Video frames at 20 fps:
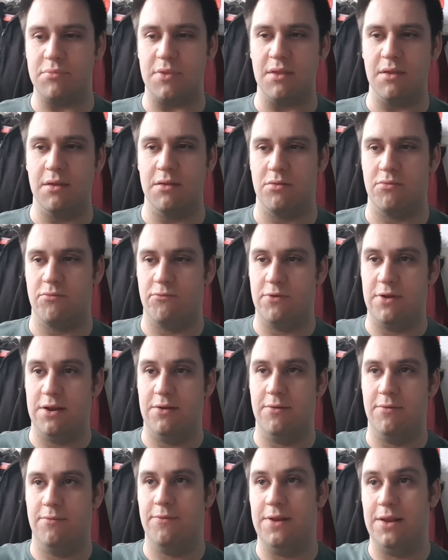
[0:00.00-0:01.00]
it's really,
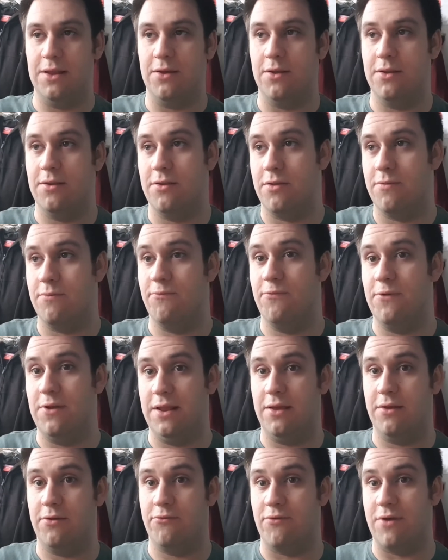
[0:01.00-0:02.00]
really good, and some
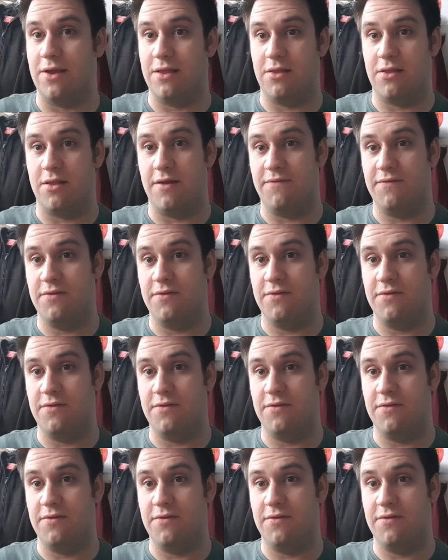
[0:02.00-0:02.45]
really great stuff,